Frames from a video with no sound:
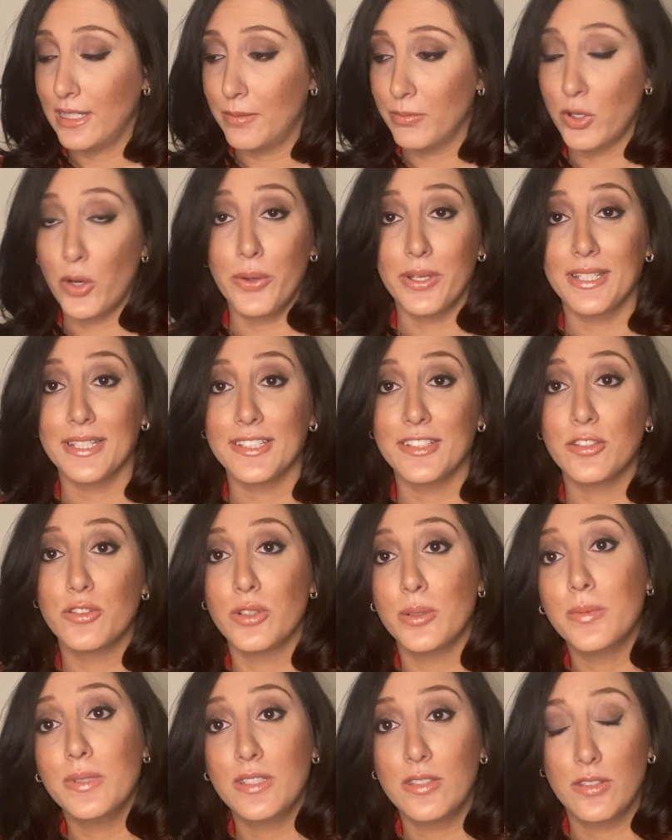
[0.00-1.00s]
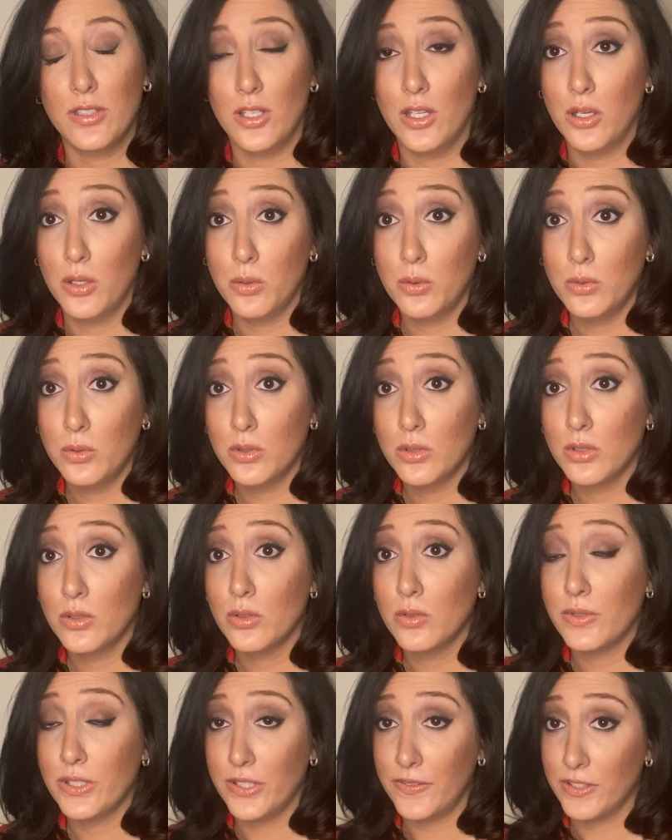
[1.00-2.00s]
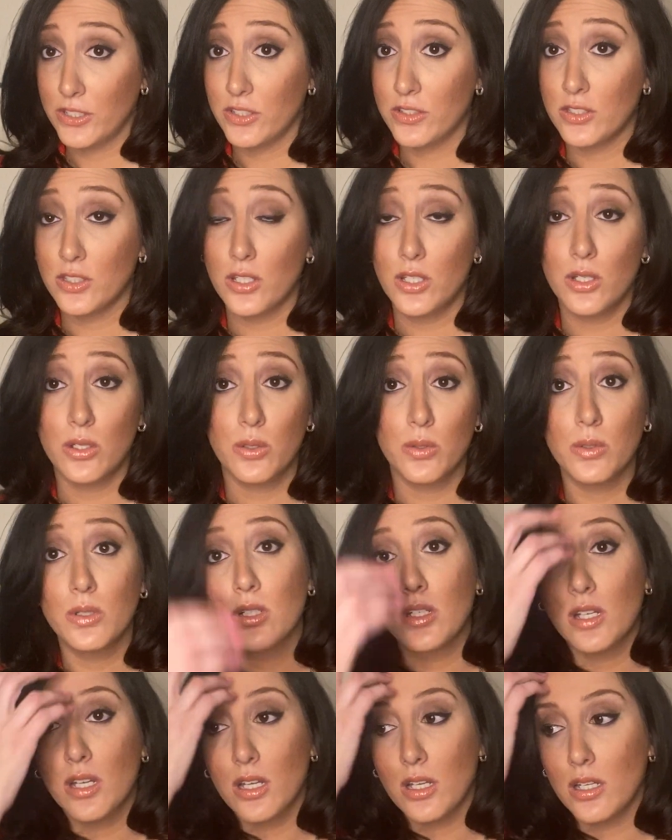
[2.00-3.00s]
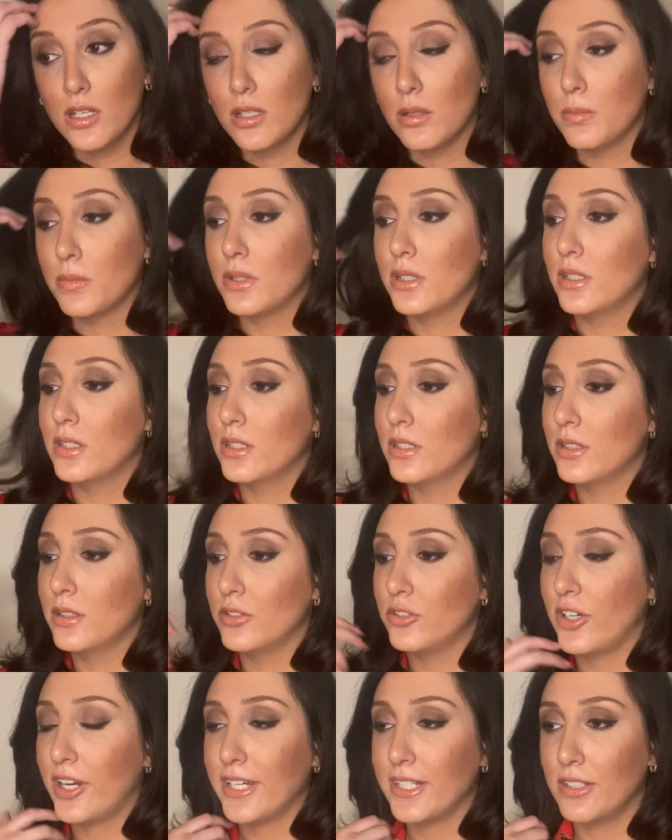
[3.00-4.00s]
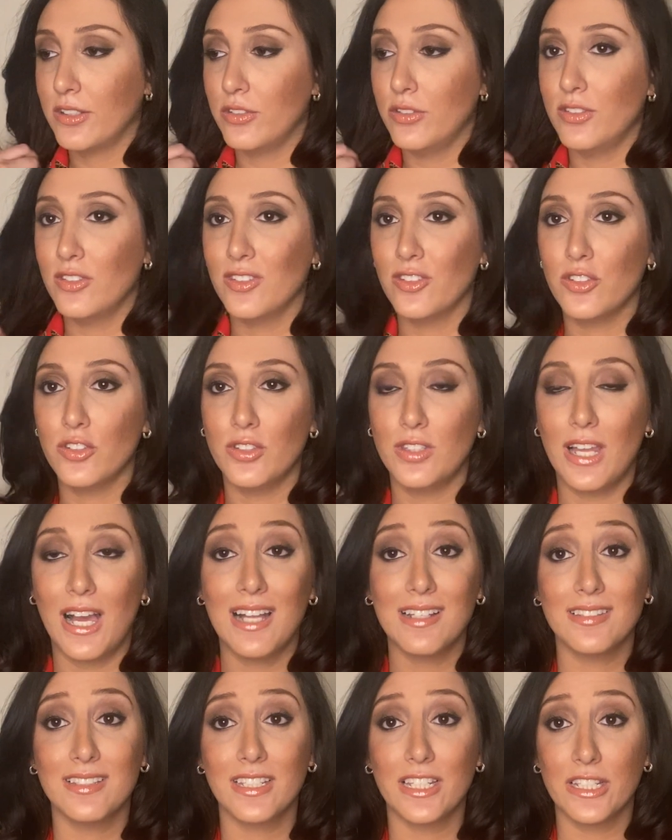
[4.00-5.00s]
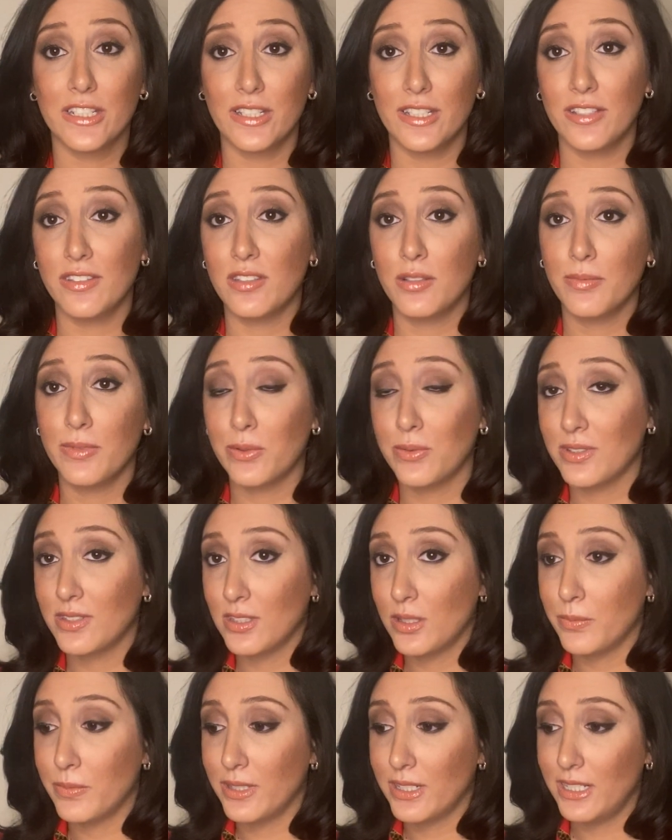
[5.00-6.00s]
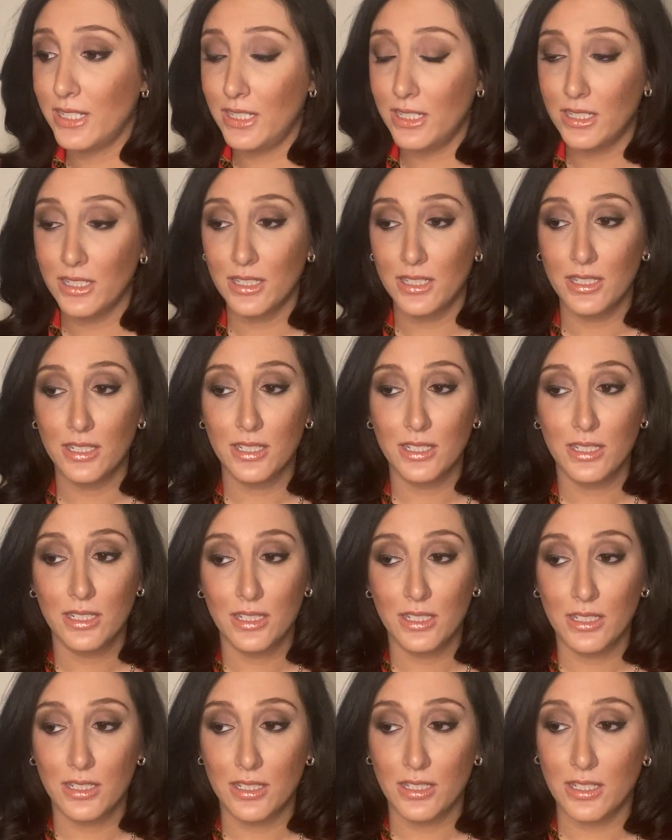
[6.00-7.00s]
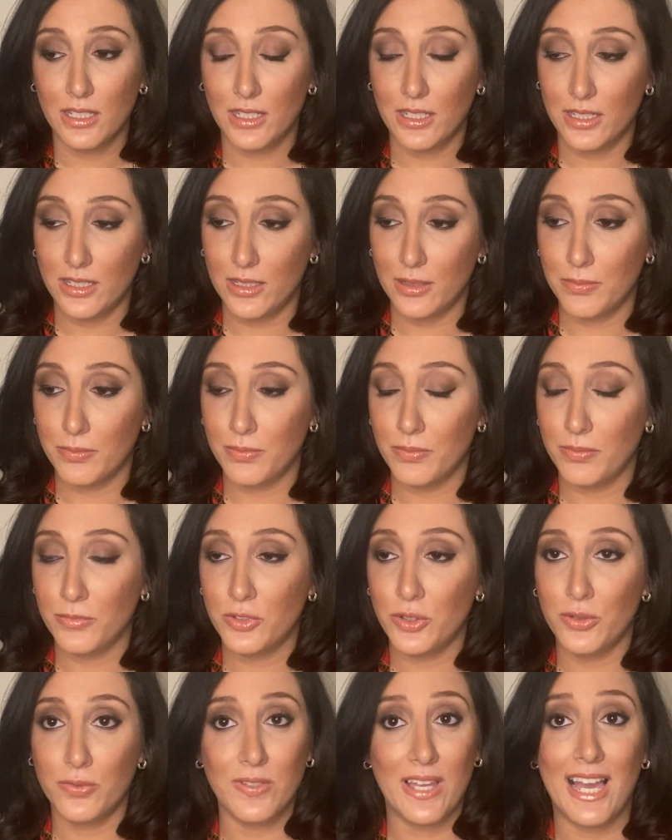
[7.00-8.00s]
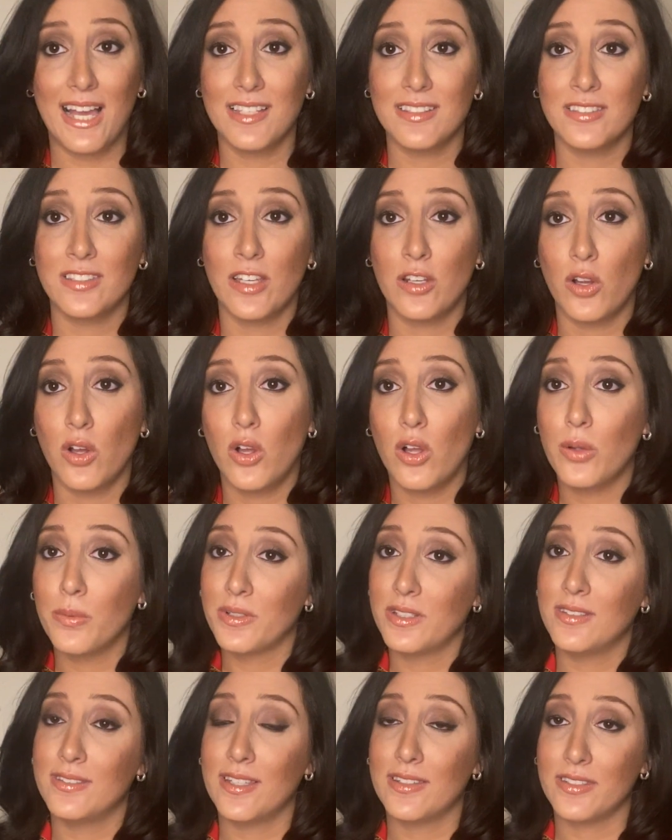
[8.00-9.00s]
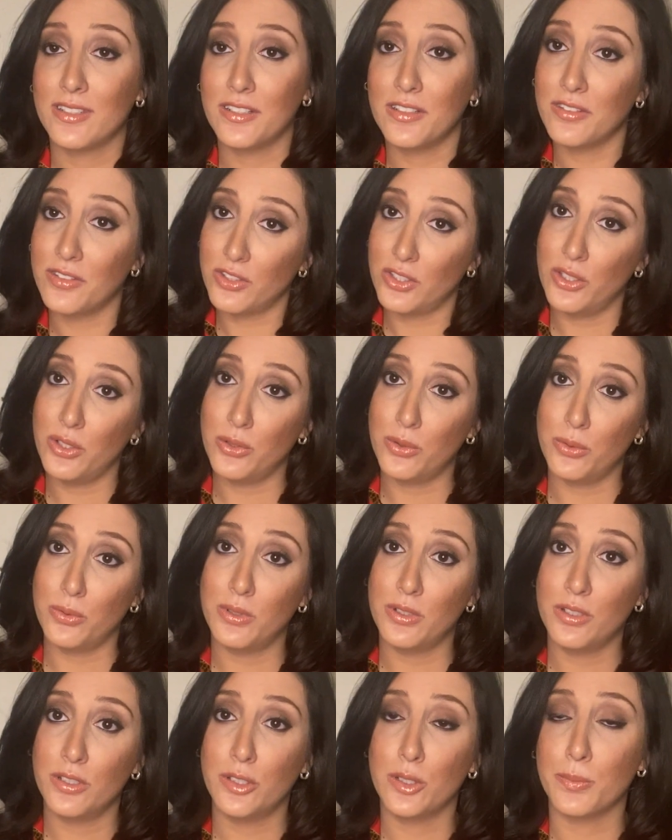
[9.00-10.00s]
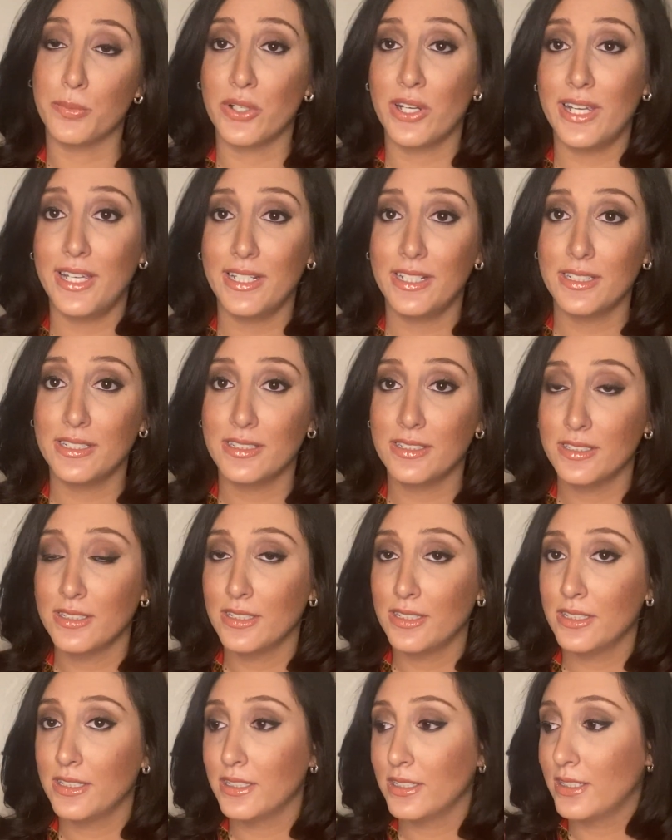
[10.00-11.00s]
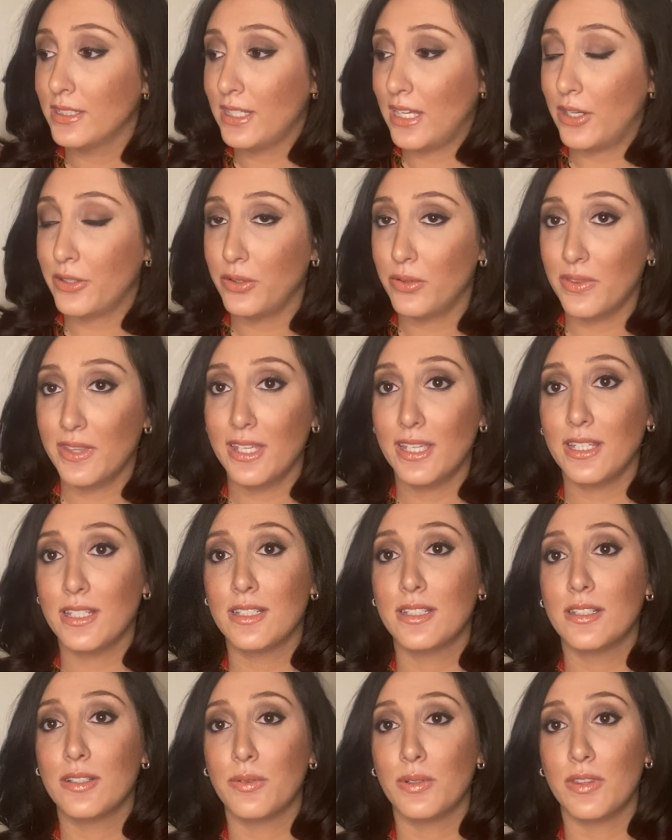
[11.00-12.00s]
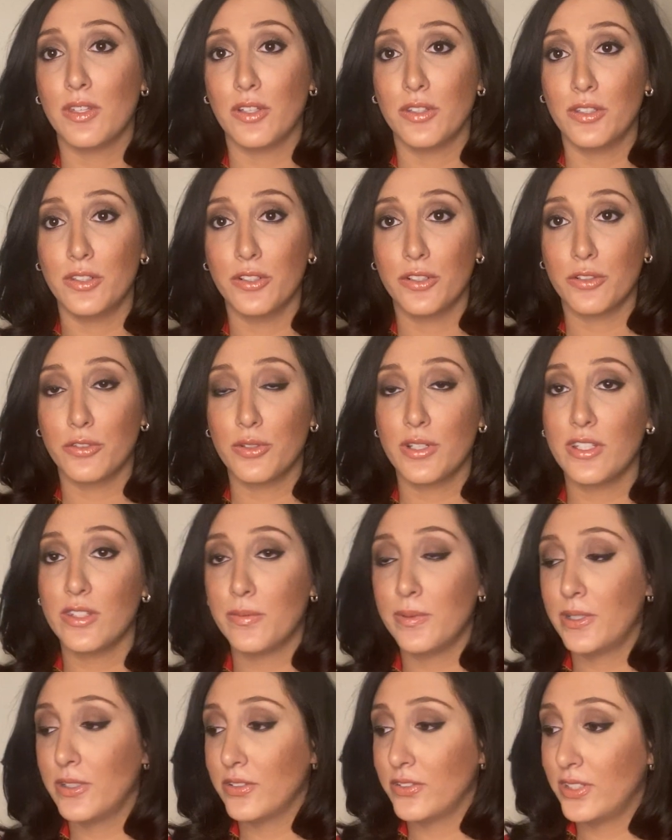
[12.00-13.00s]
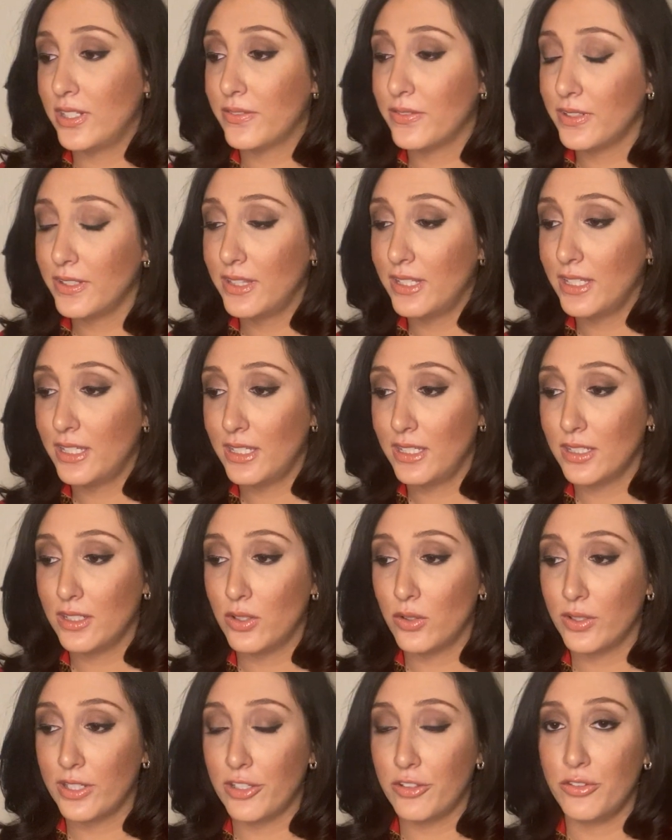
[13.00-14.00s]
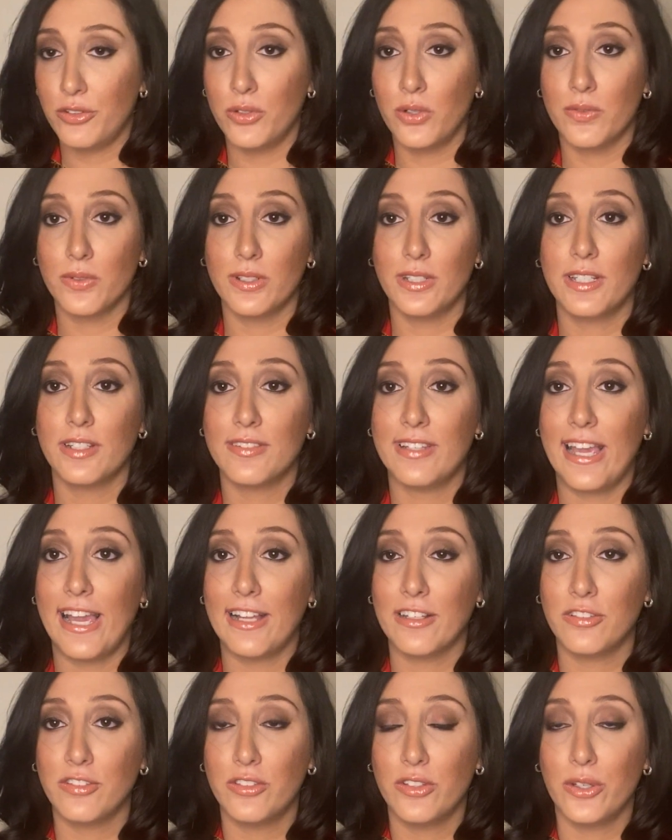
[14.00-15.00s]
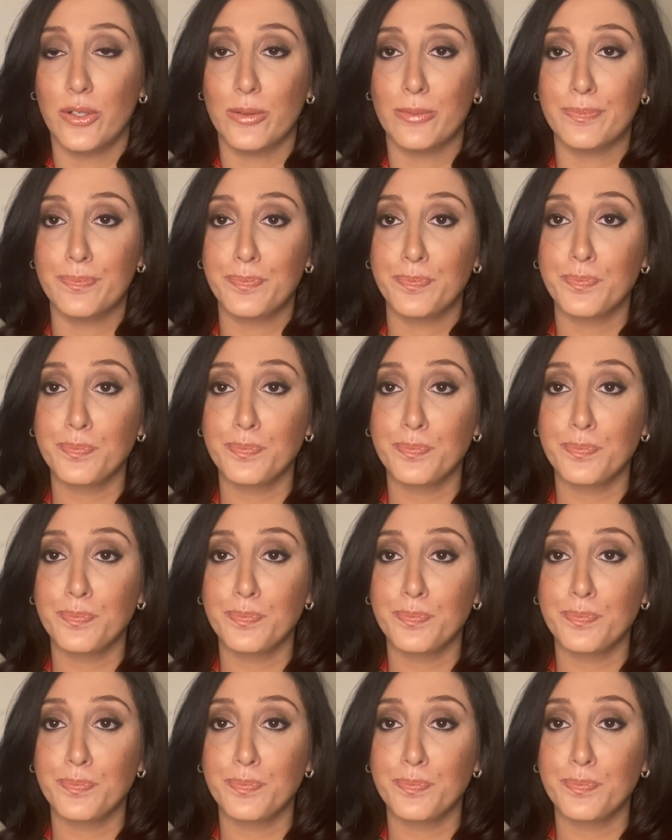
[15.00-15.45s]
going extremely slow, very, very slow. Try not to get intimate with somebody too fast at all, because that's going to skew your brain, how you think, with all the neurotransmitters and everything, get you overly attached. So